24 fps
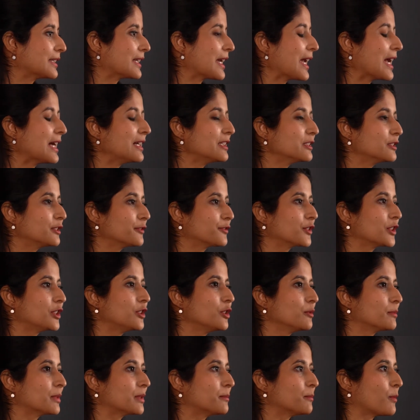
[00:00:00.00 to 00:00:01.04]
The health of the
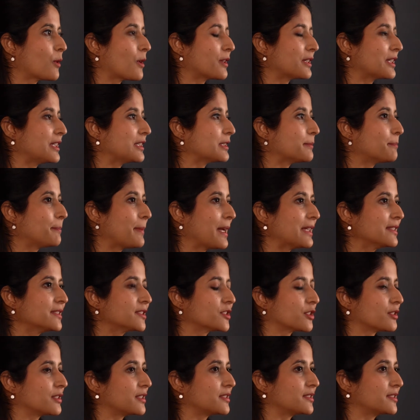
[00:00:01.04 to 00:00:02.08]
human body
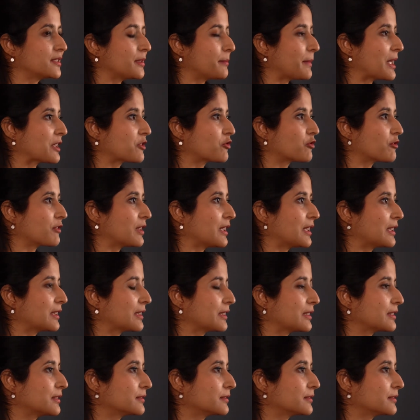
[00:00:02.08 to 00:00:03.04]
depends on this symmetry.